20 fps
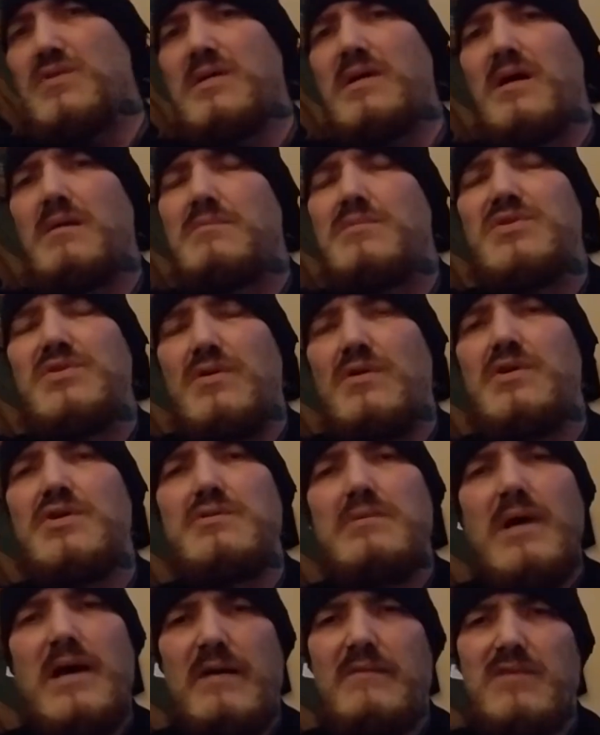I'm sure you
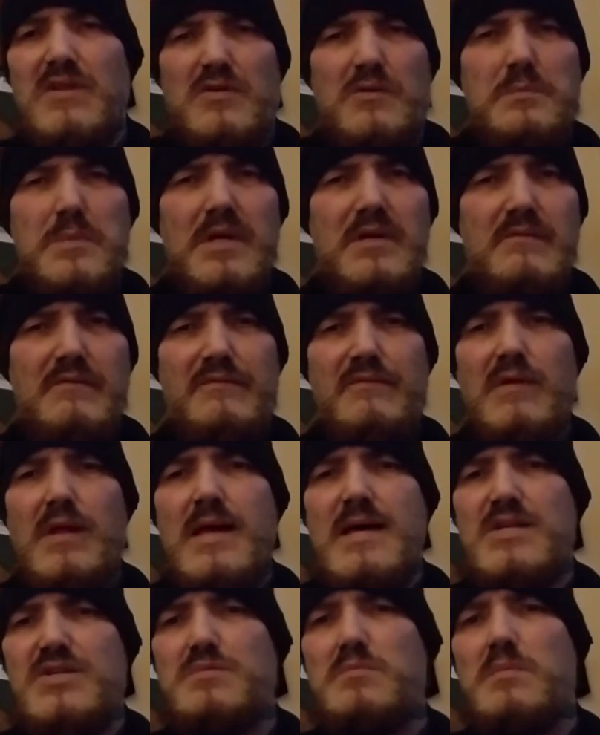have a little bit of
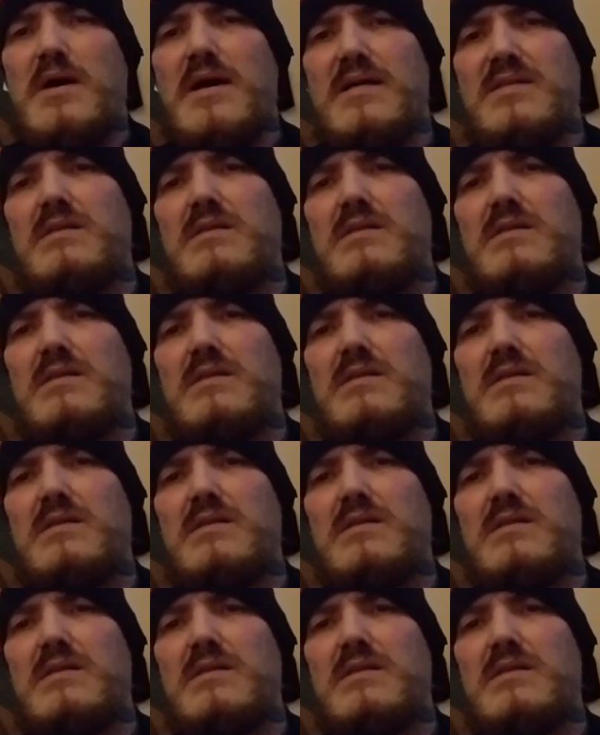flashbacks.